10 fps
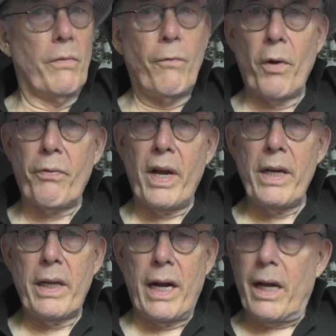
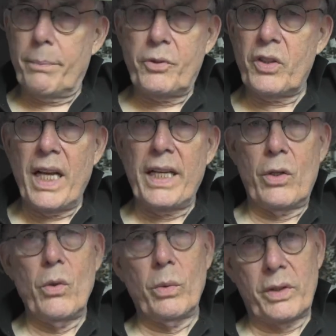forthright and upstanding,
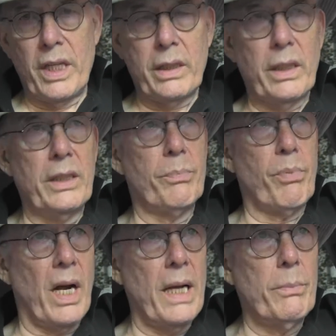who will take his
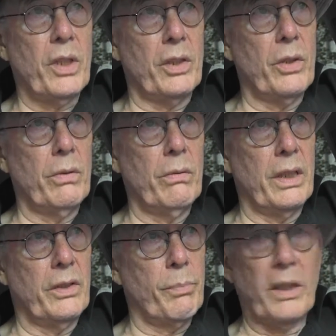bribes and do
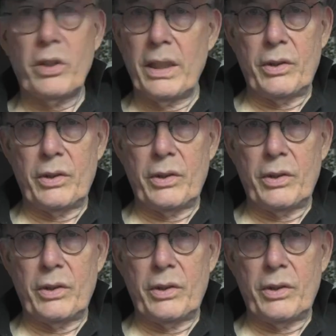his special